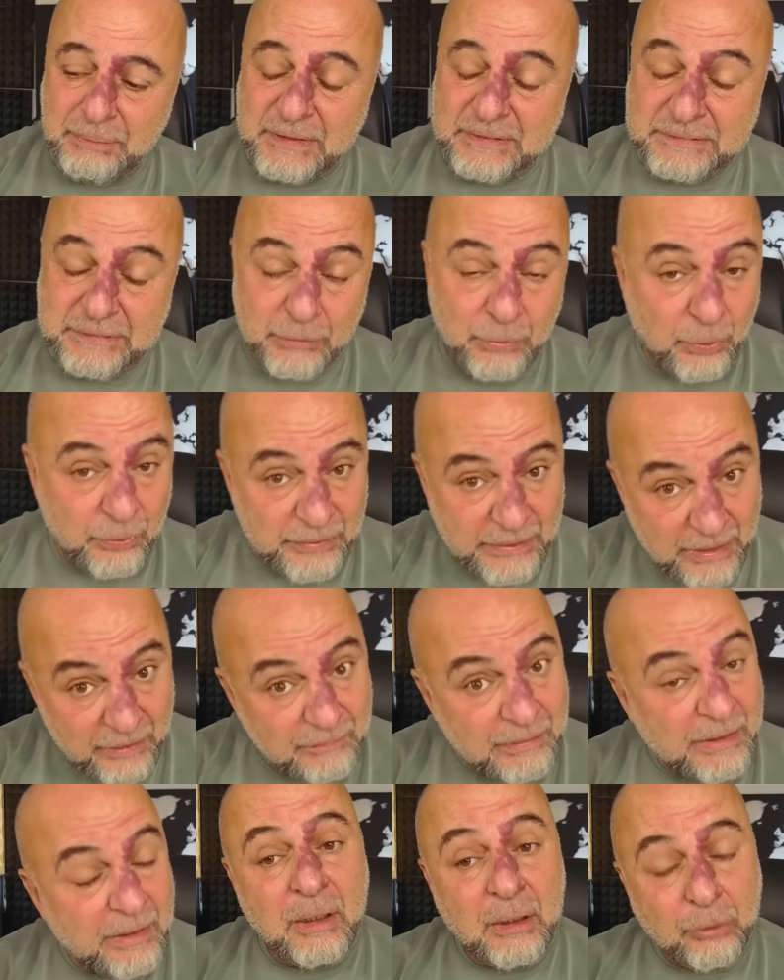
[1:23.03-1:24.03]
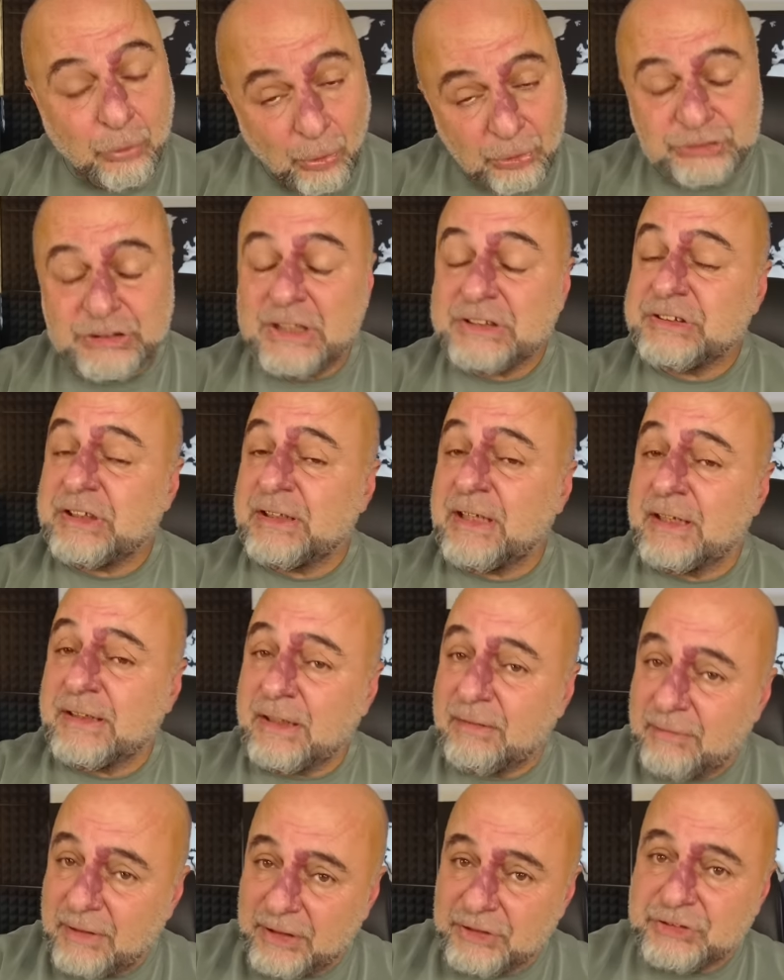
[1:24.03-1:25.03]
and there are indeed things to be
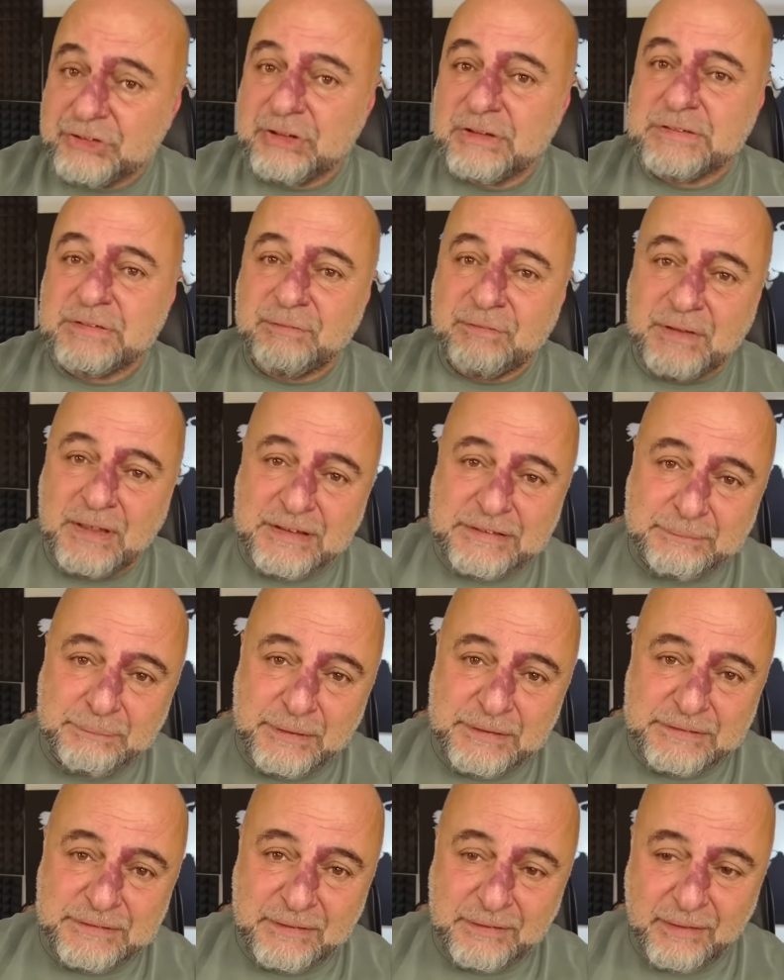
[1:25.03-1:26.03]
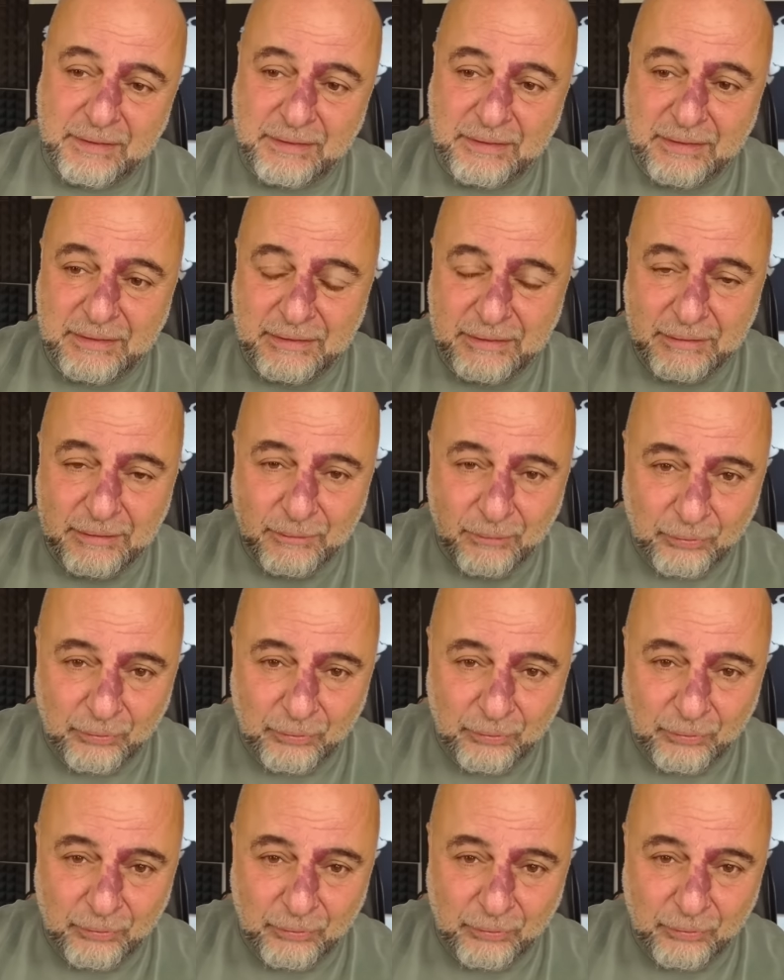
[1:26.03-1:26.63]
concerned about regarding the financial markets.